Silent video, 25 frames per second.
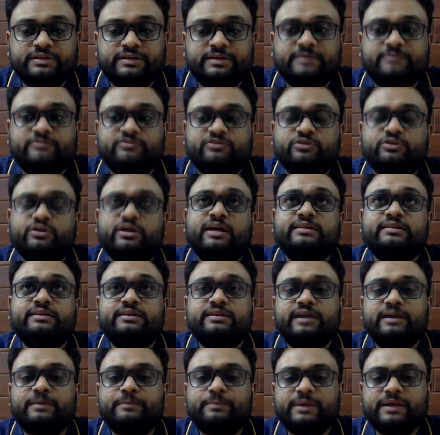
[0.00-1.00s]
so the other
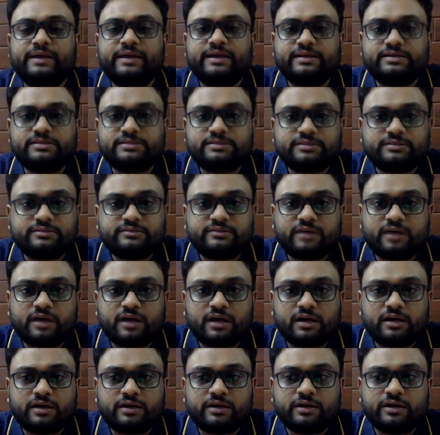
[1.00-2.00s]
applications
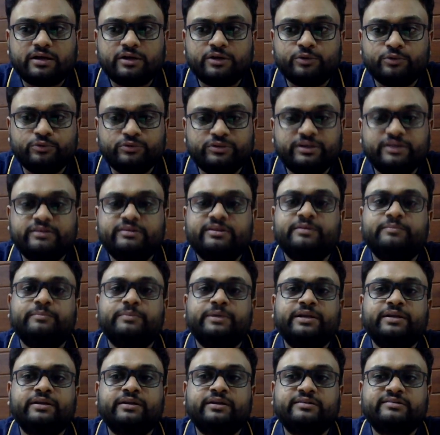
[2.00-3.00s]
are using them
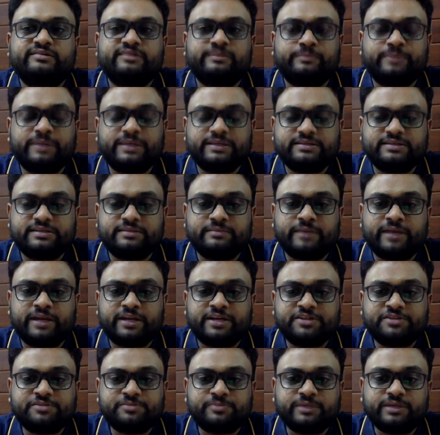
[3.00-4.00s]
in supply chain
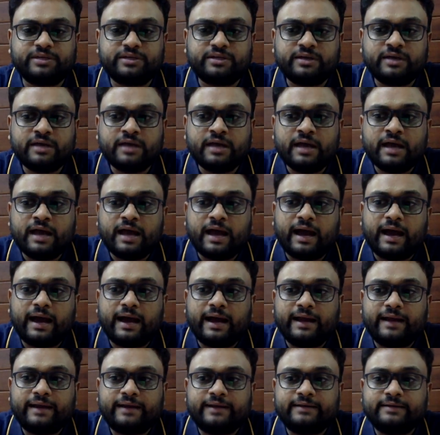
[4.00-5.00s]
management.
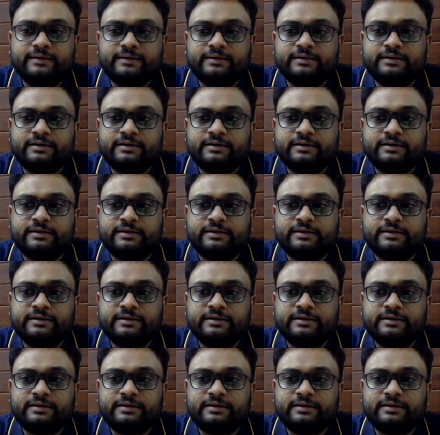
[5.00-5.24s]
And